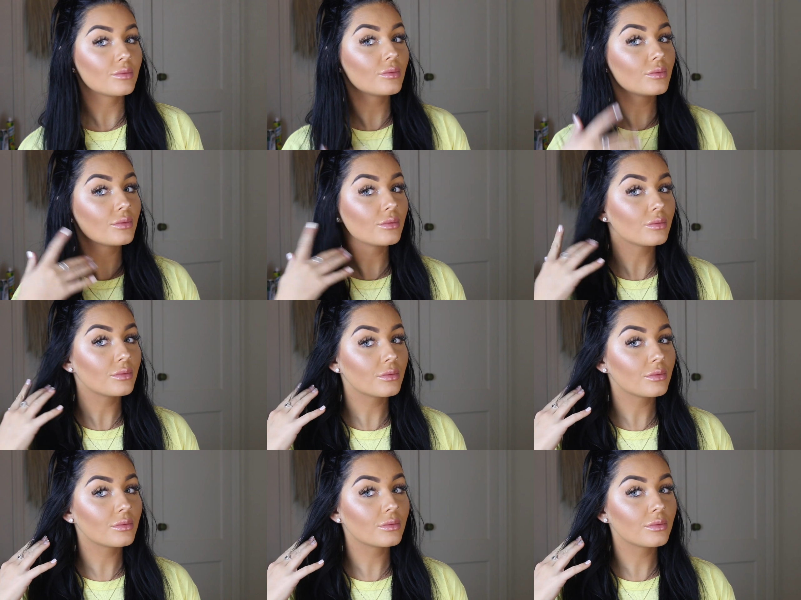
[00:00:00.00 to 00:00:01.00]

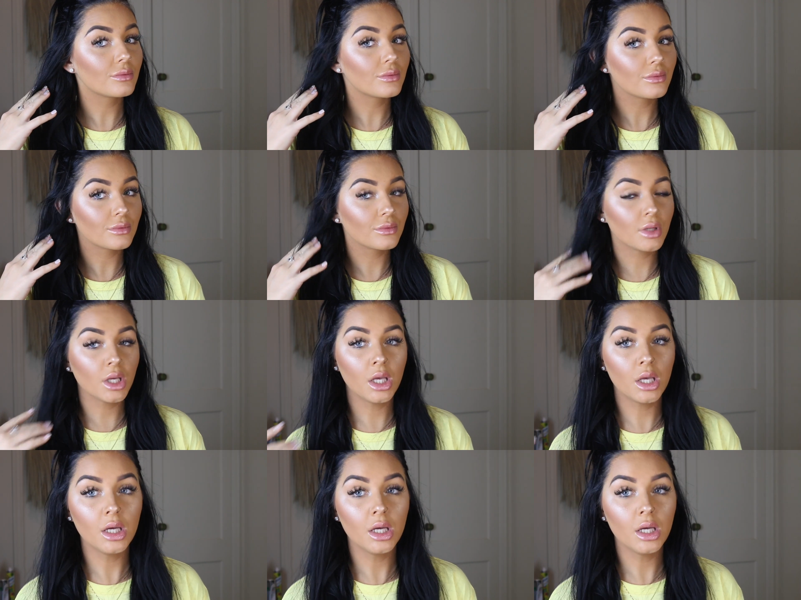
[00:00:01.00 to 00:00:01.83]
[no speech]